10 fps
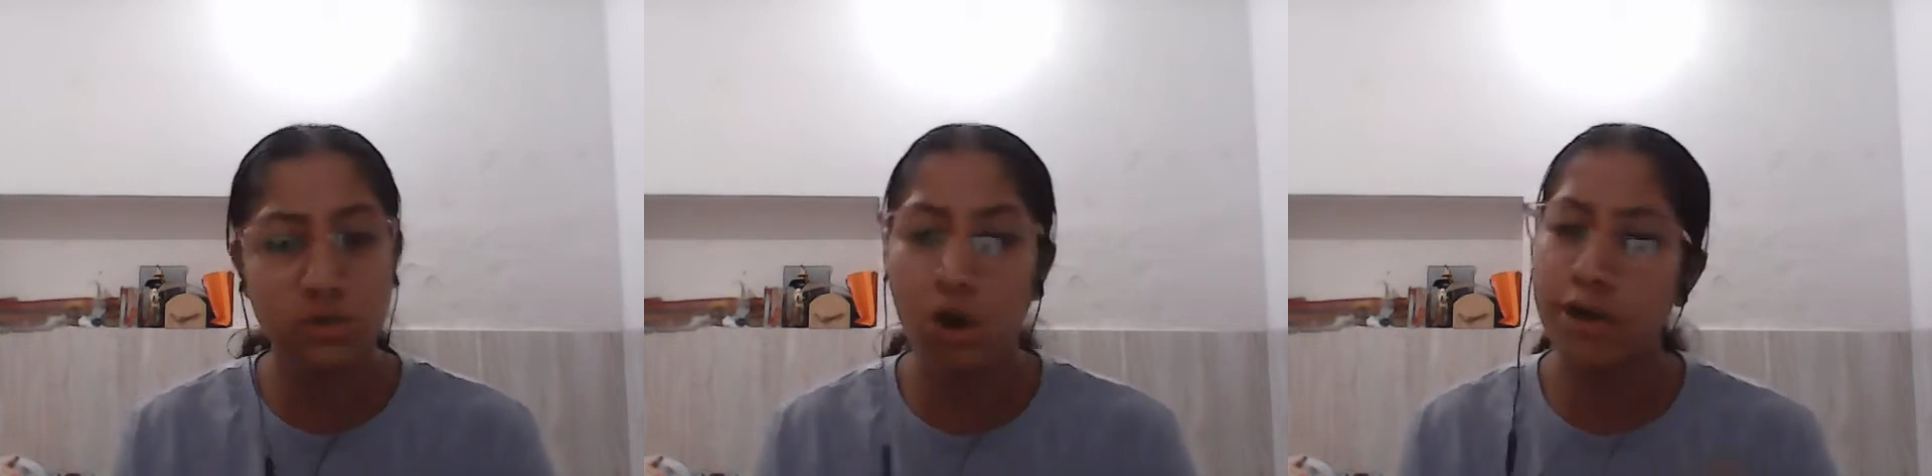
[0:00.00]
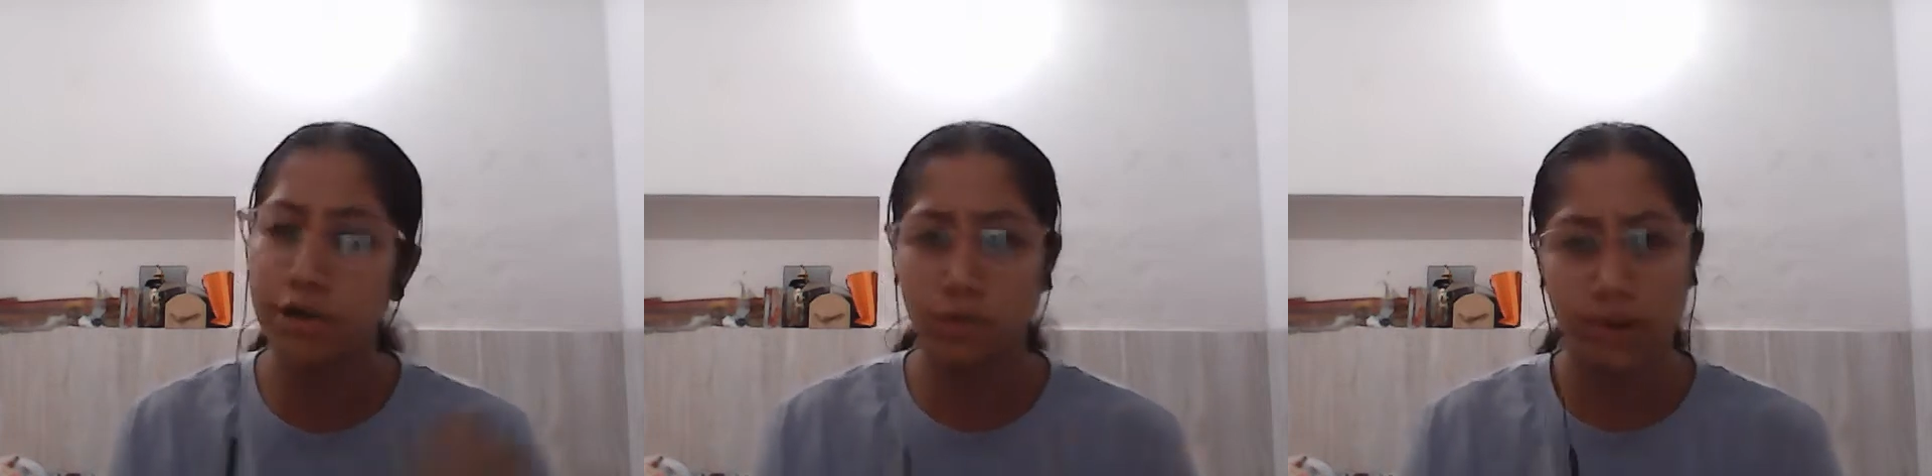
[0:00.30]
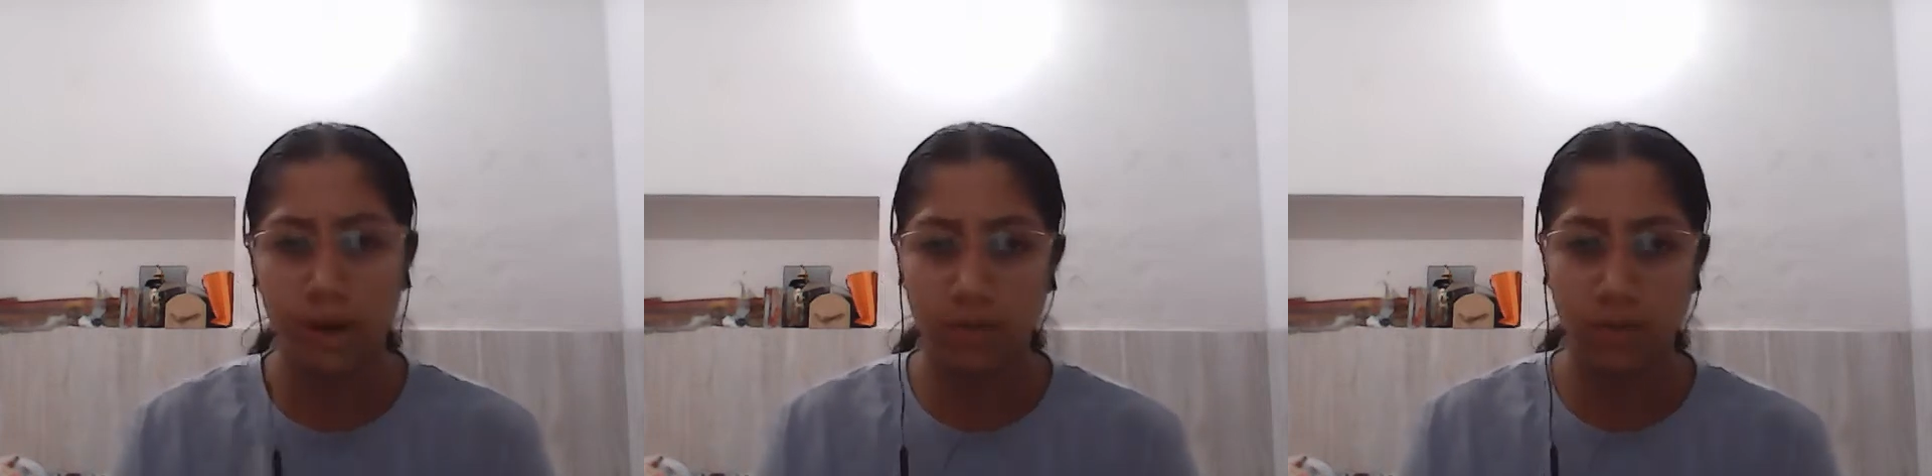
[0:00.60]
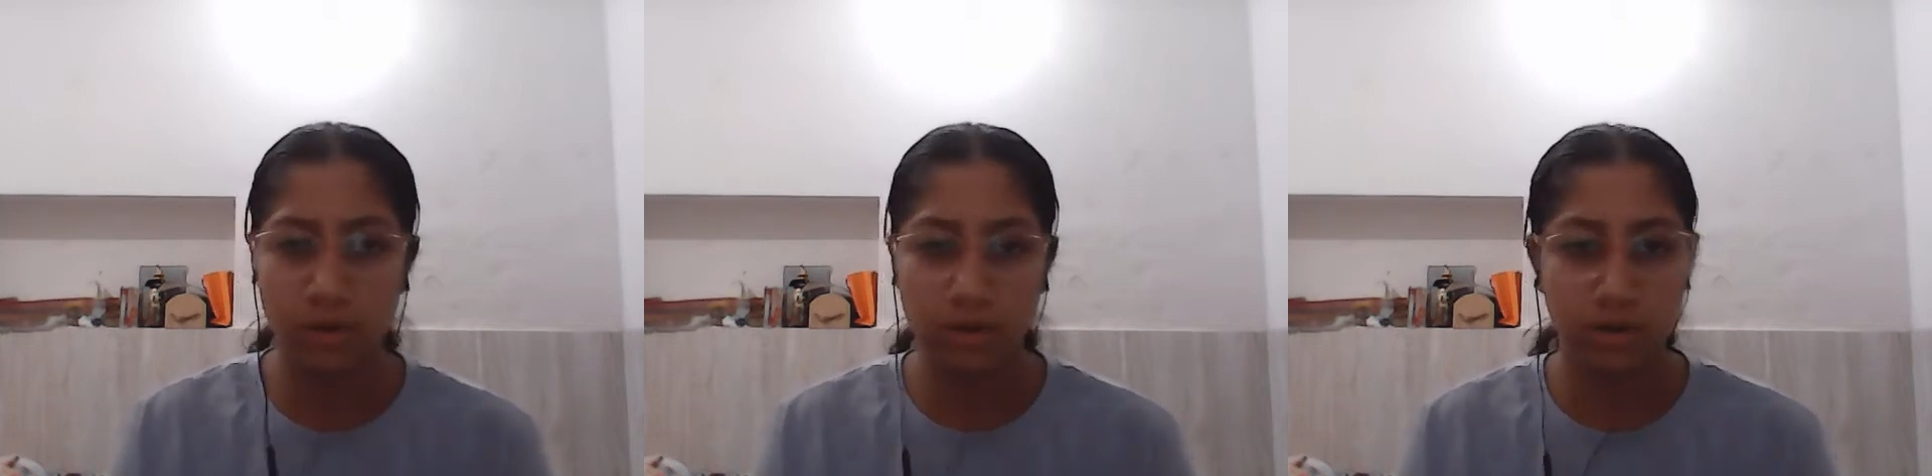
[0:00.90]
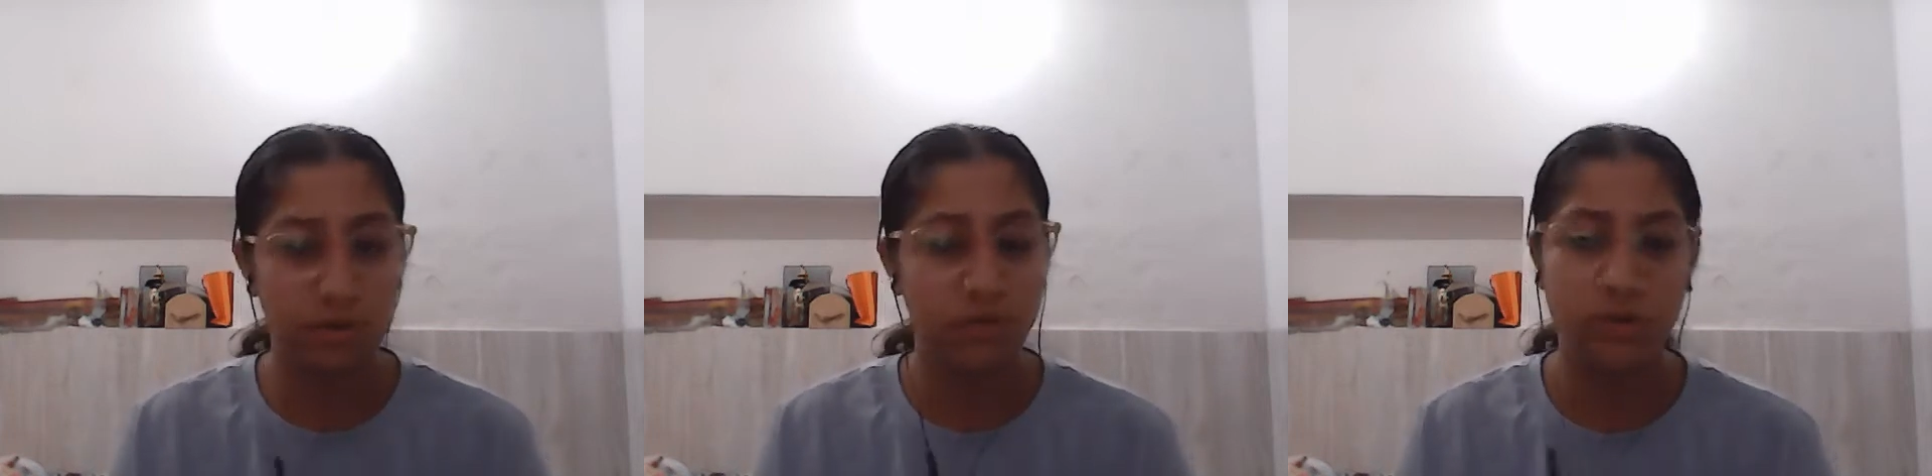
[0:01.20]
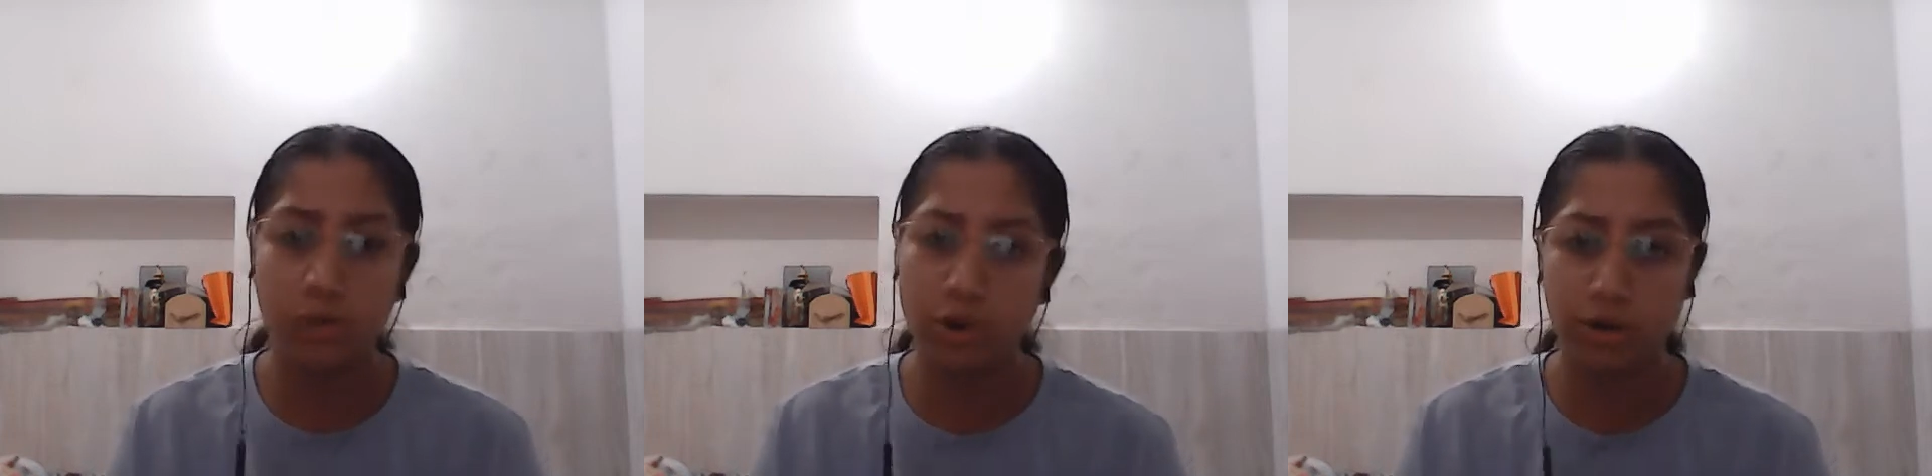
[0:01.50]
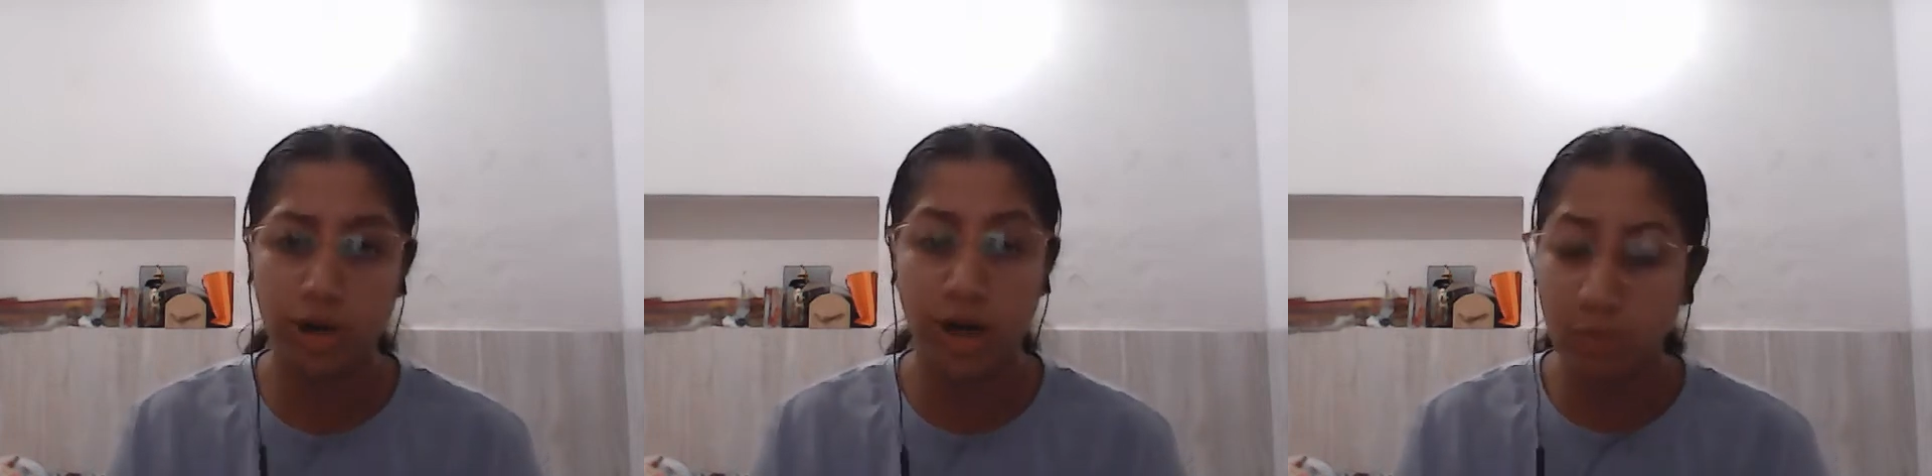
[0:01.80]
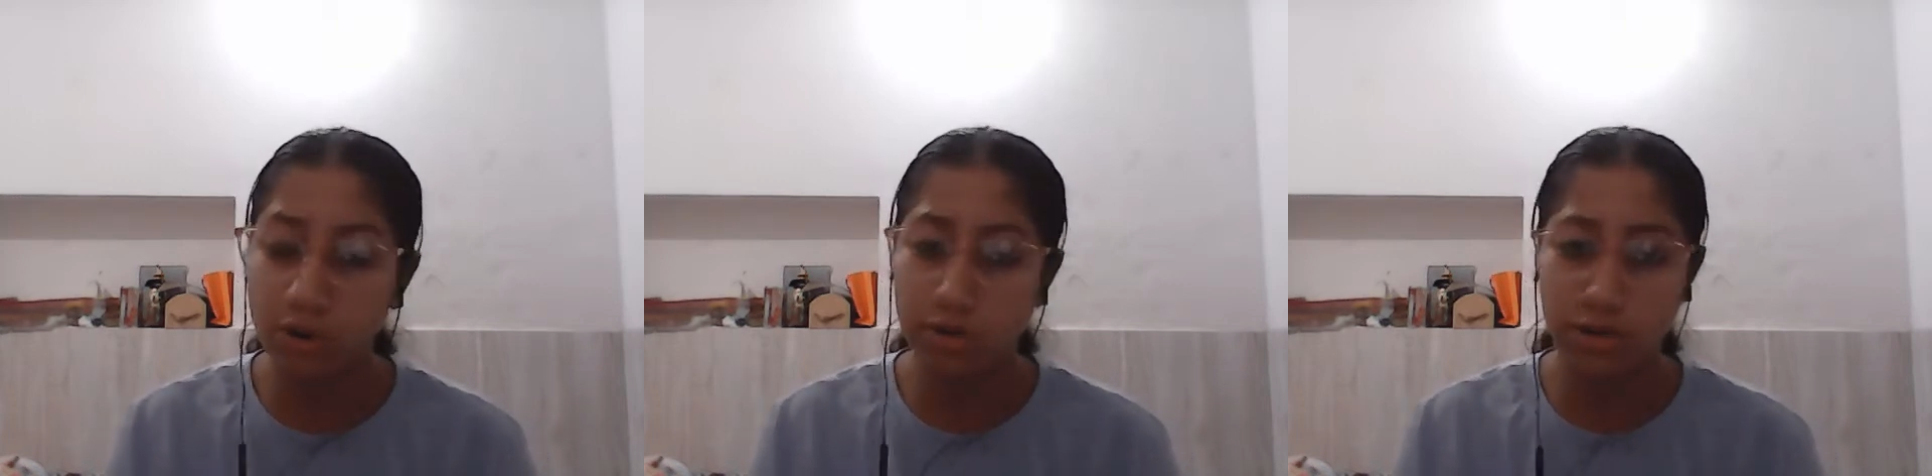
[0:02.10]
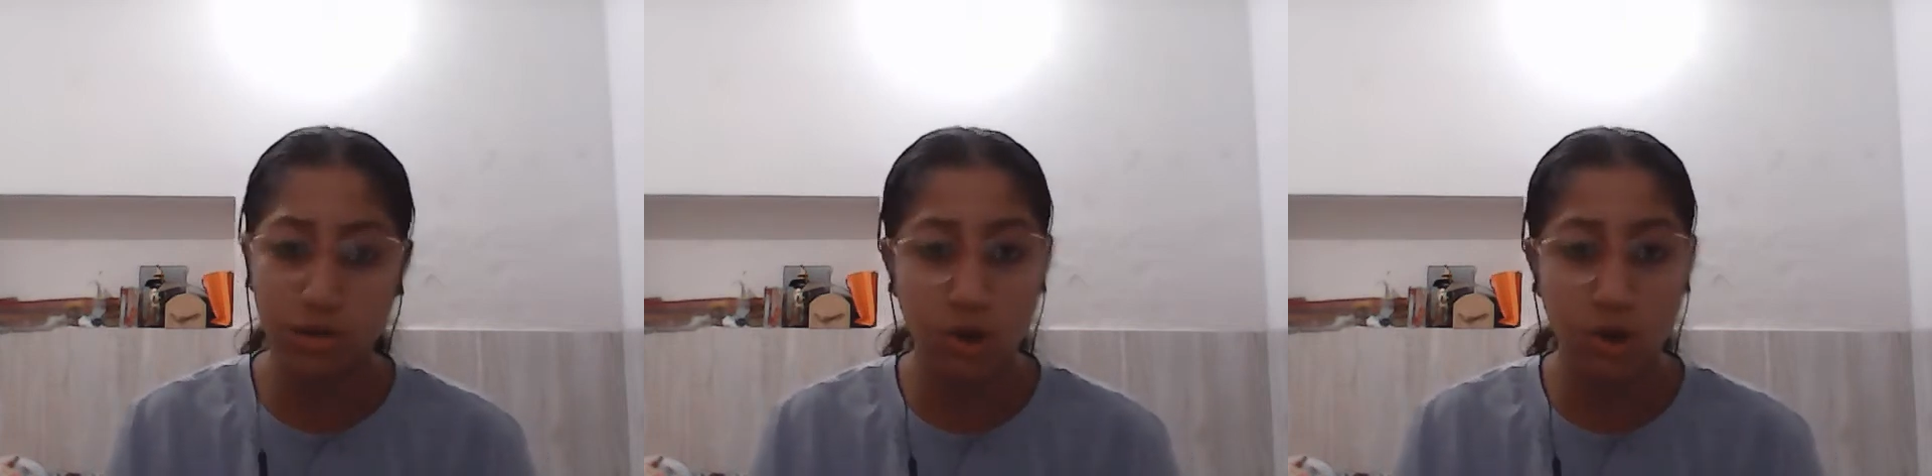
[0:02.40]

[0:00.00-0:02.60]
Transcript: or into an unmoderated. For the unmoderated